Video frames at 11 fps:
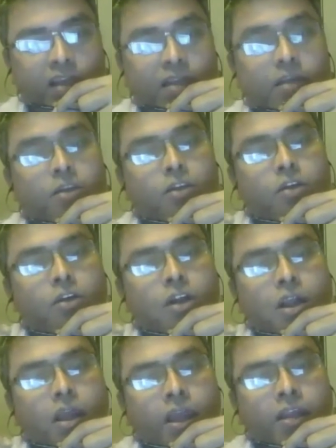And
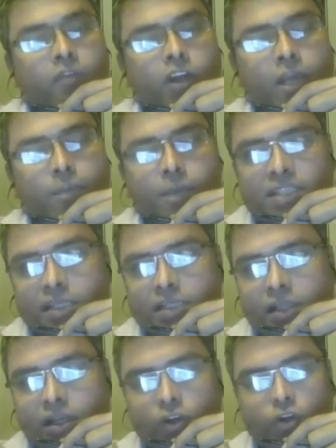what happens is
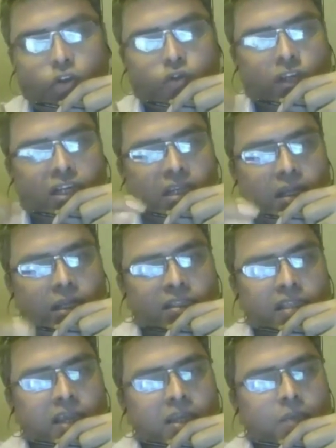that usually
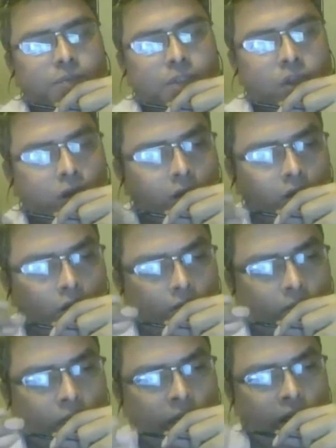signups or
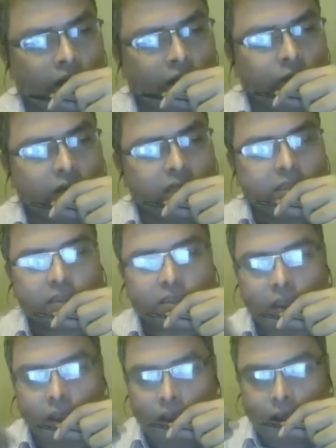referrals
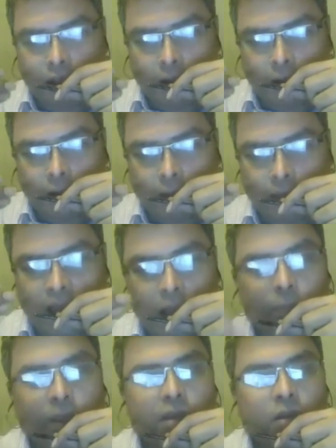
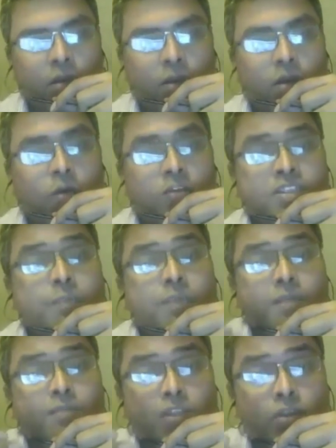happen
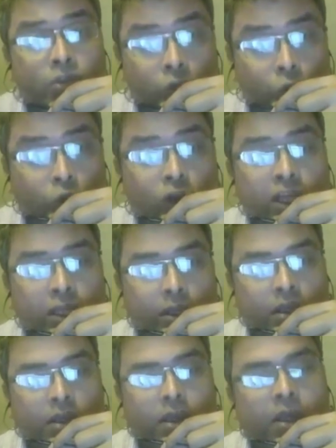sometimes slowly,
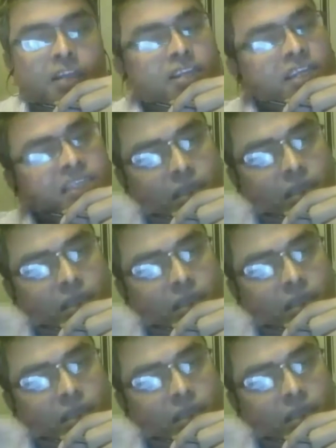and it takes